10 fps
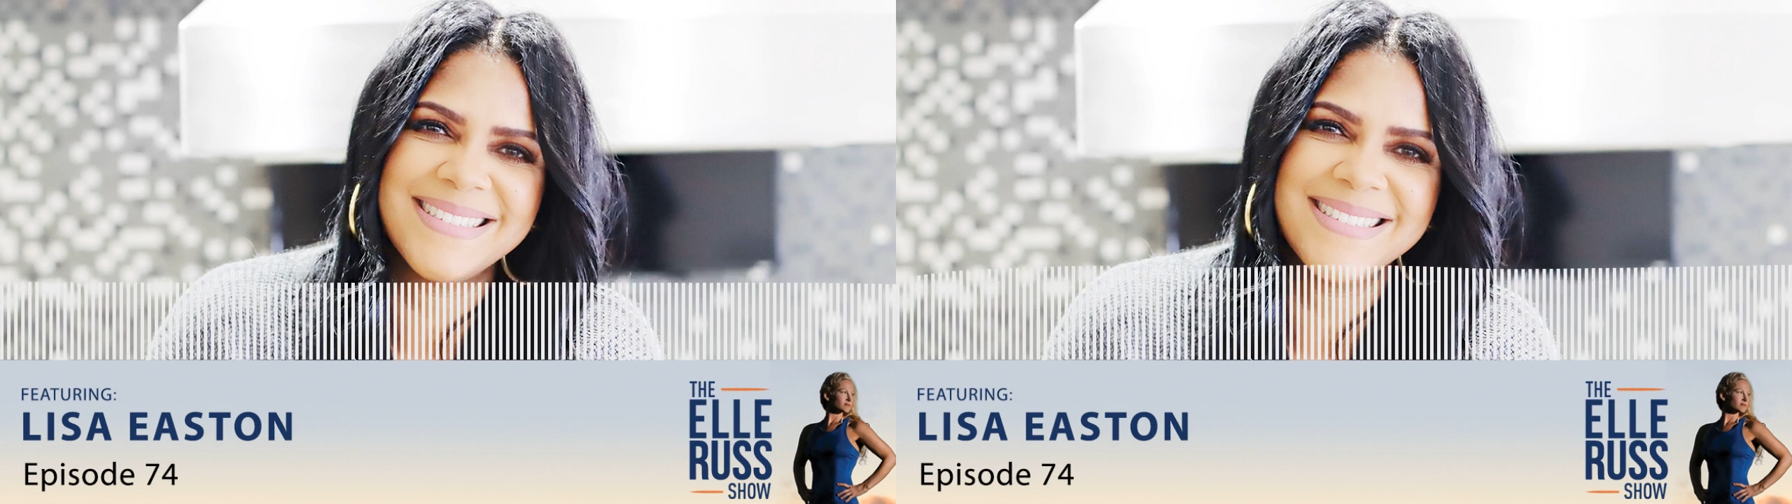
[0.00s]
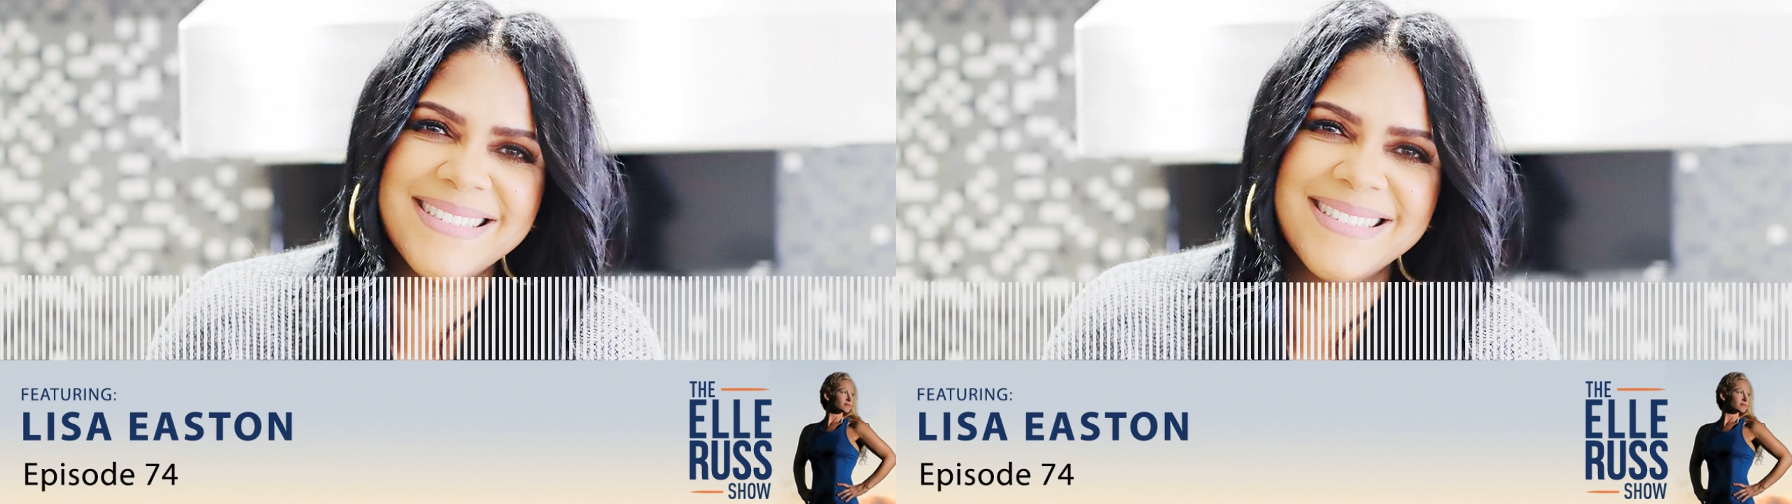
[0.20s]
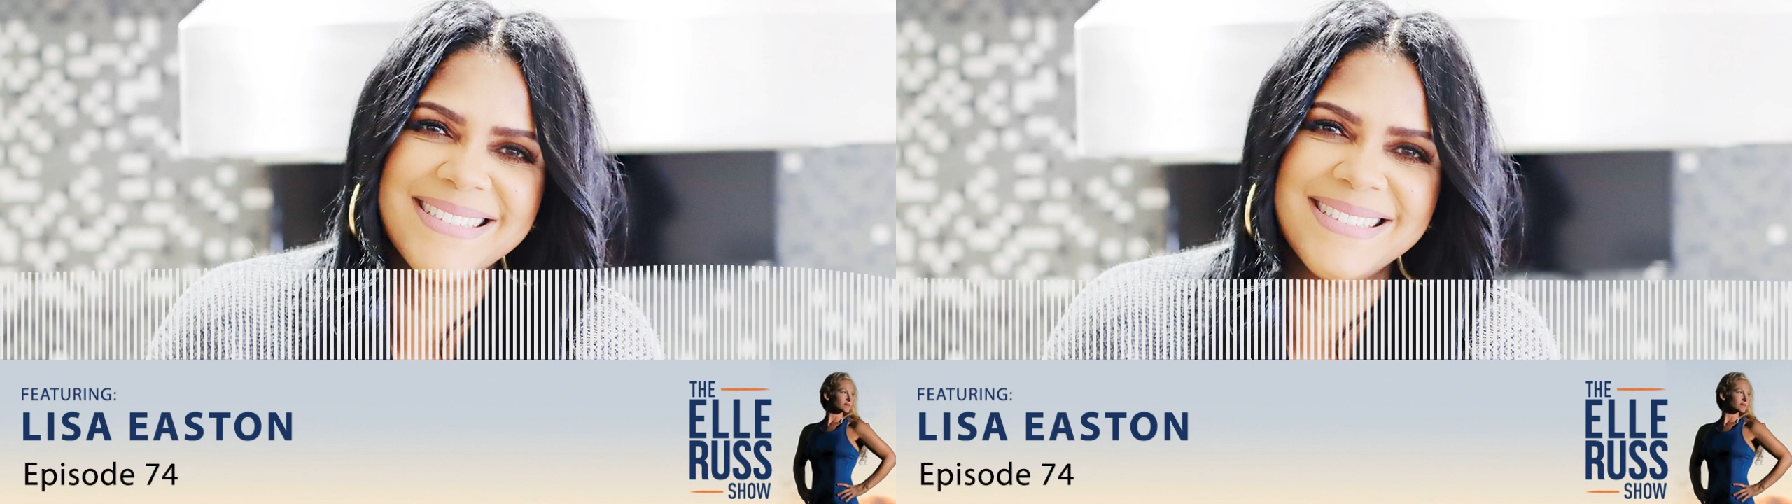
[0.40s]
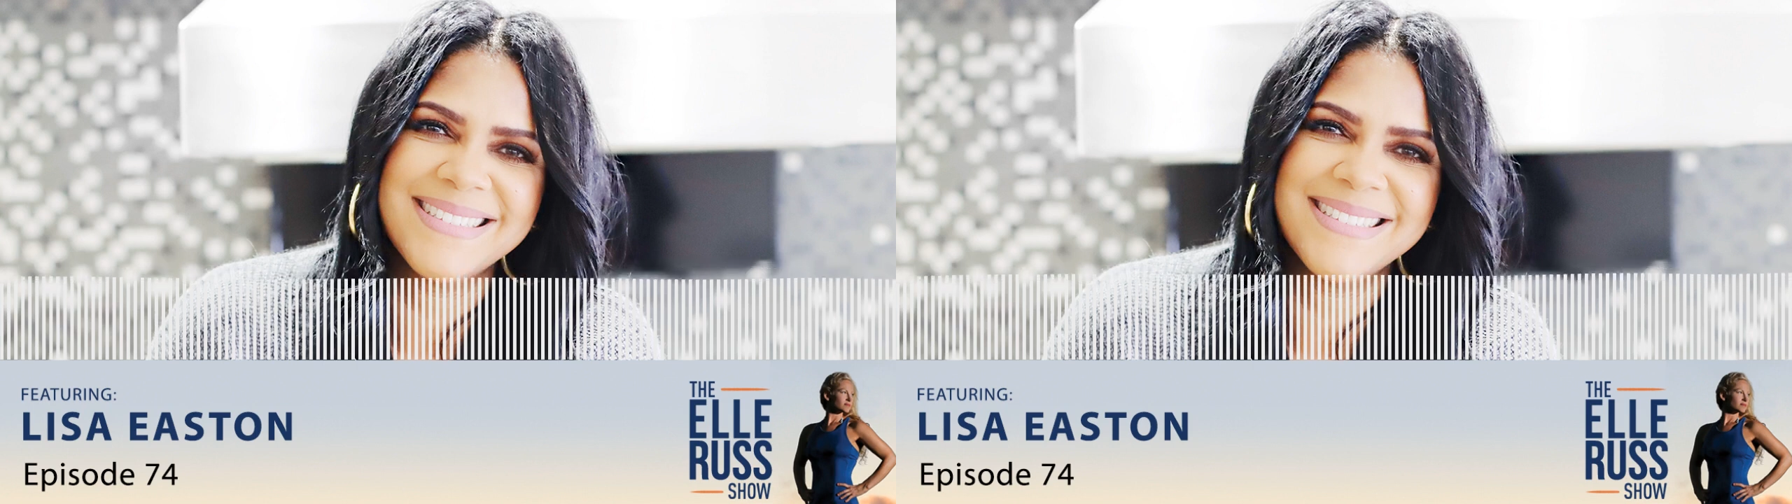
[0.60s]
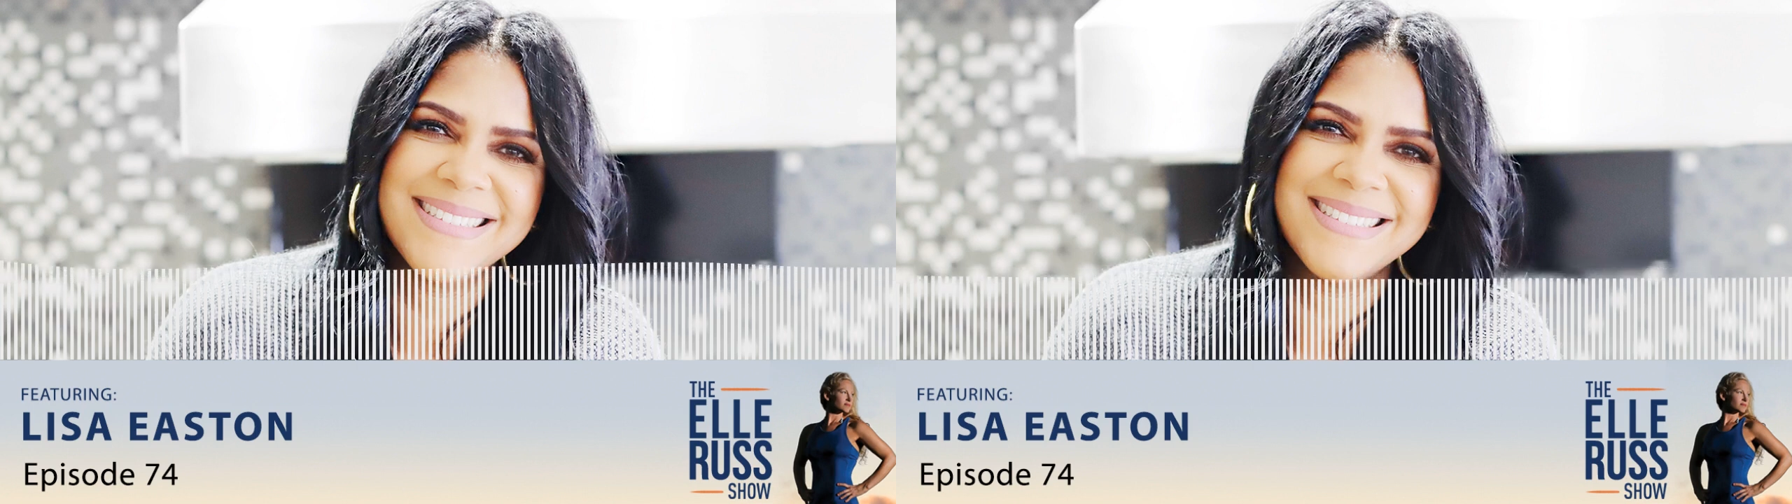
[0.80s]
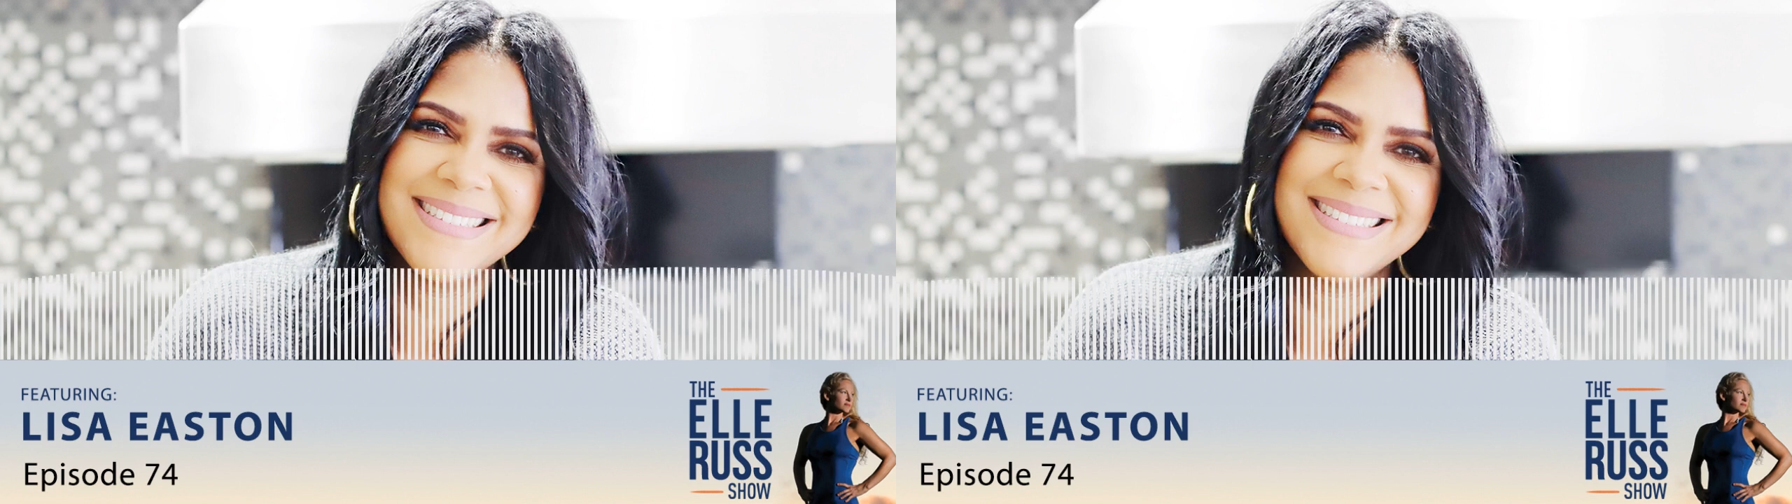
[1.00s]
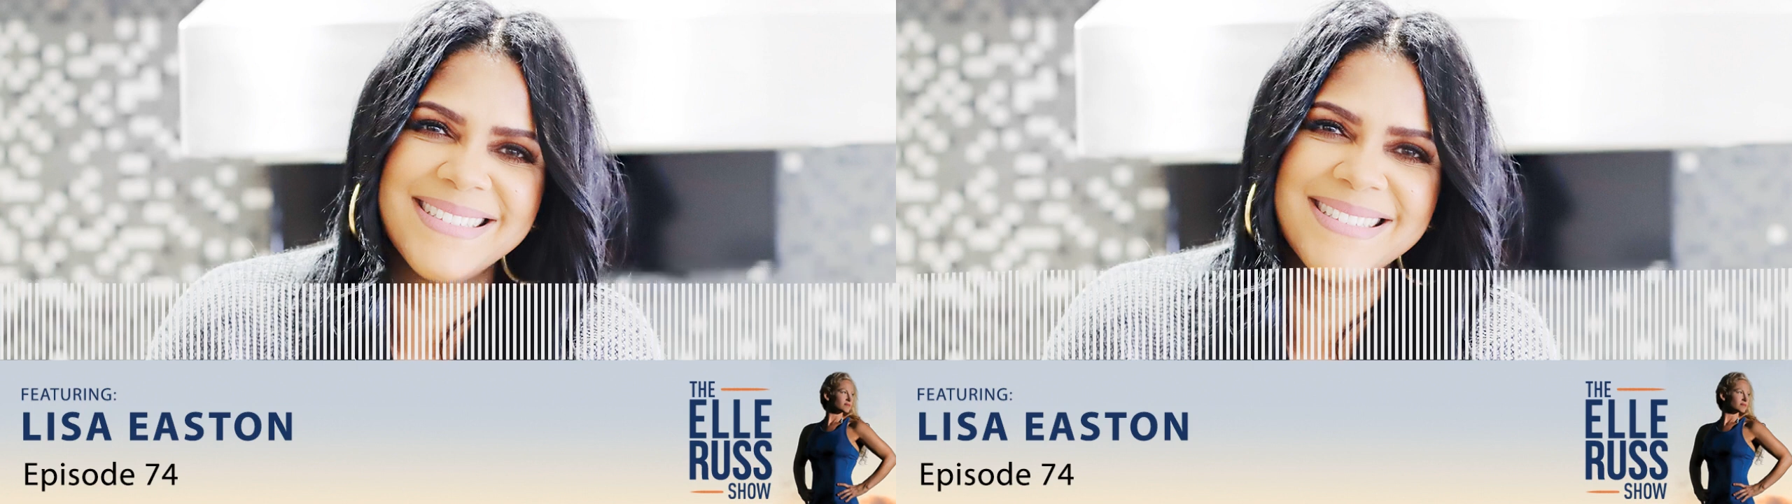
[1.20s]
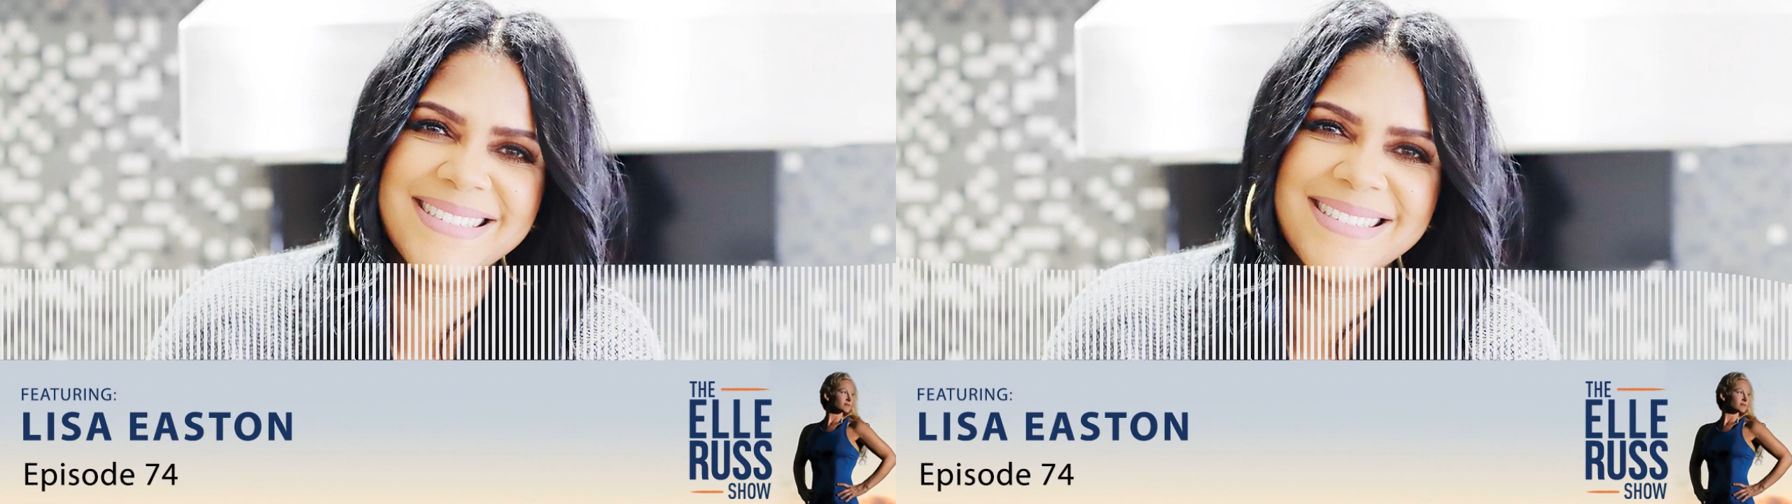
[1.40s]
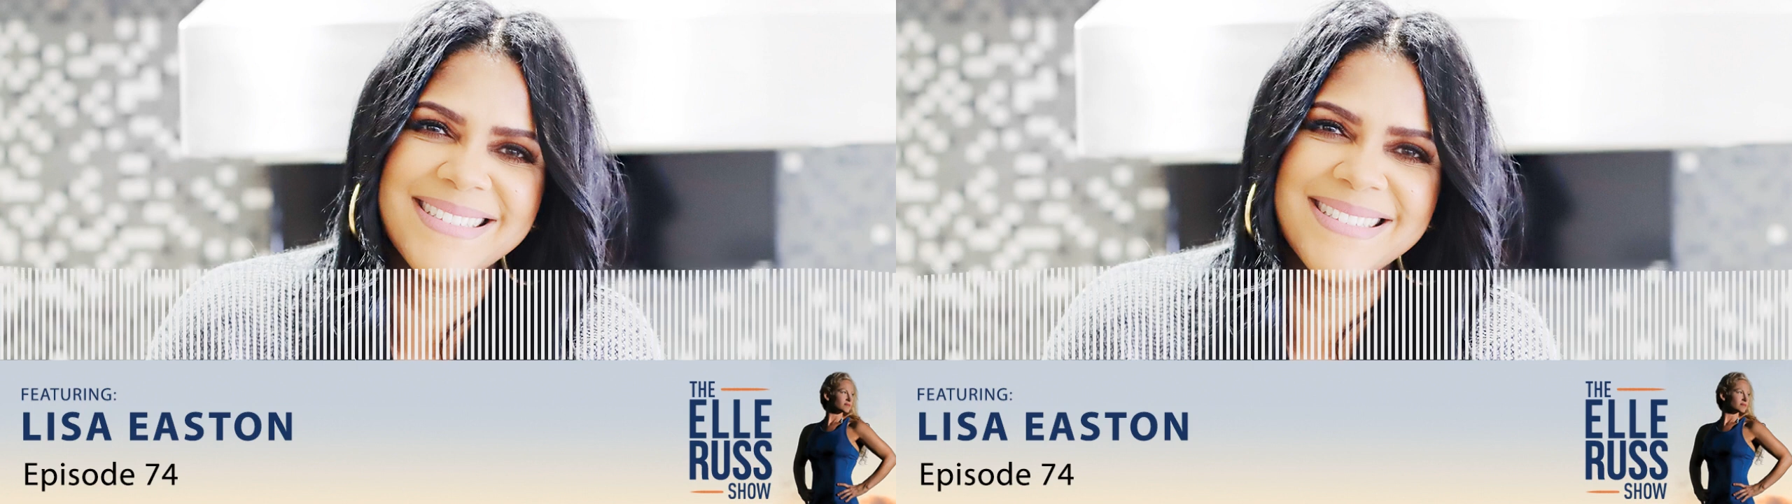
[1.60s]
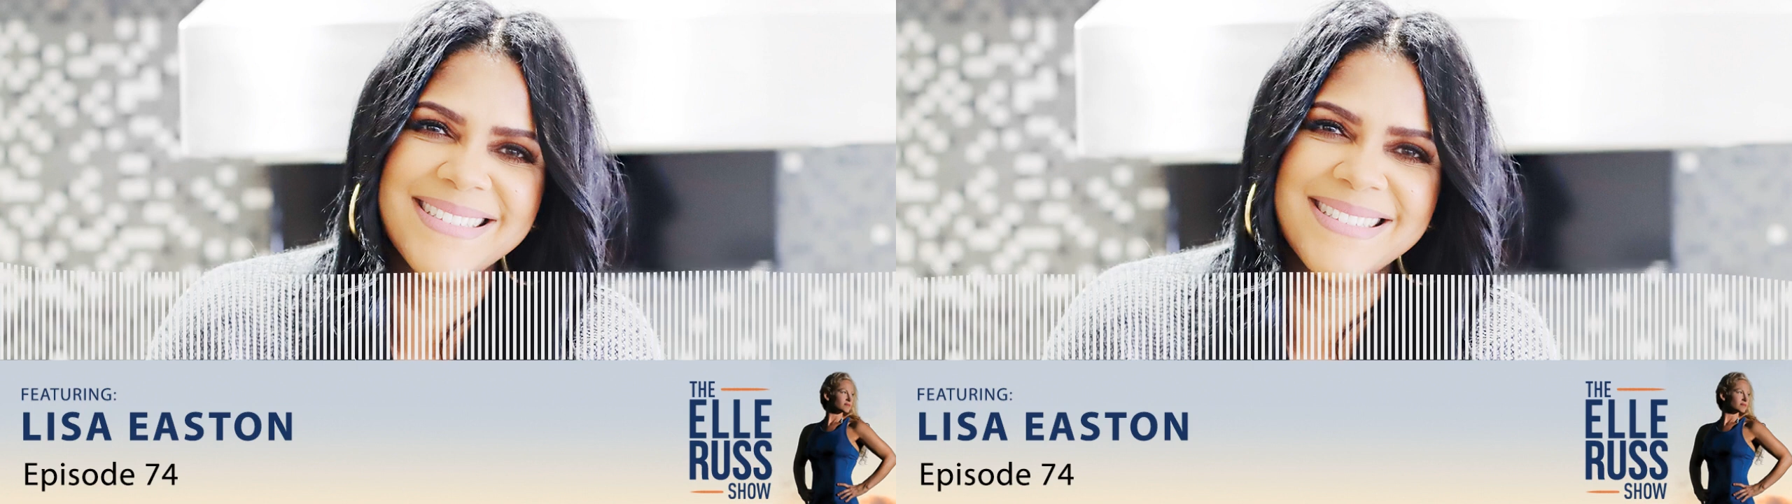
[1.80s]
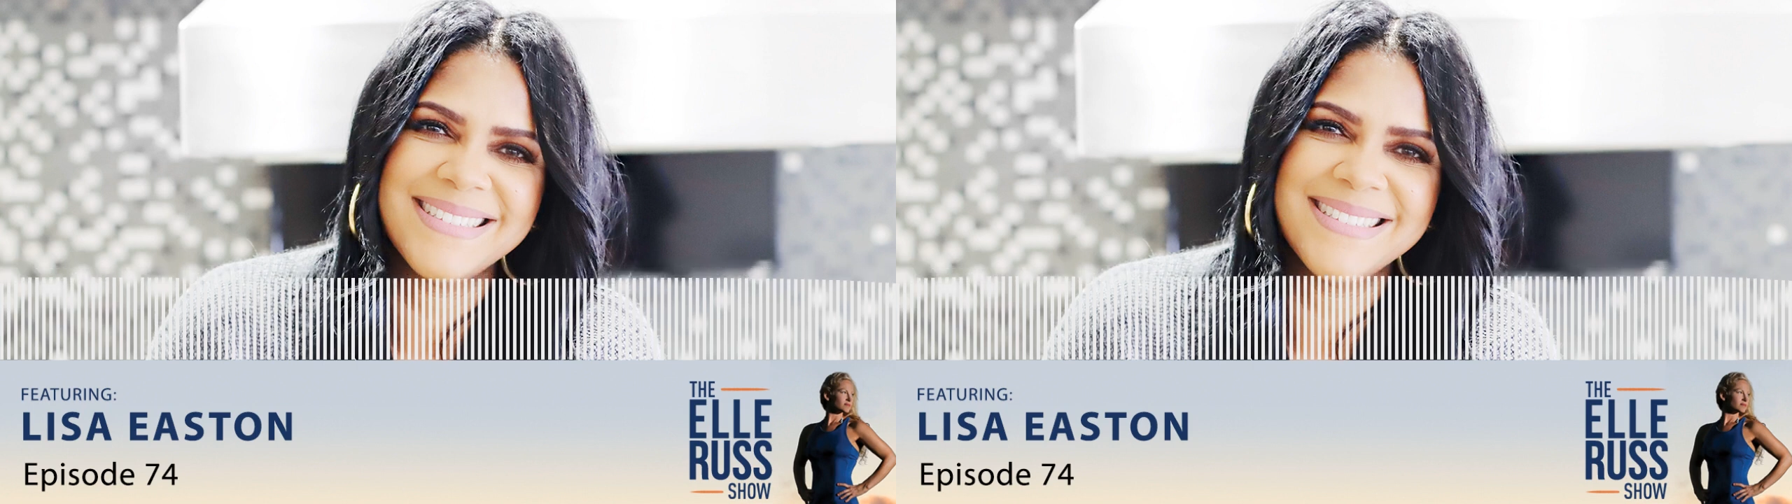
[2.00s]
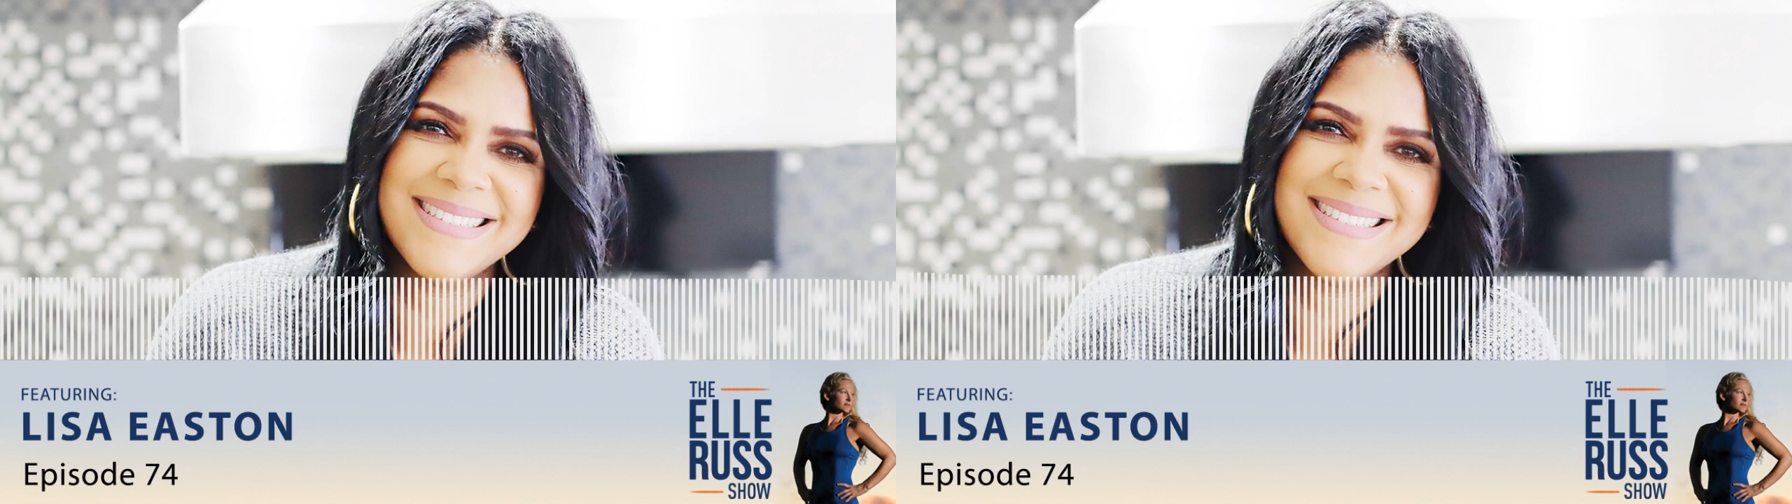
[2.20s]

the the key is elevating your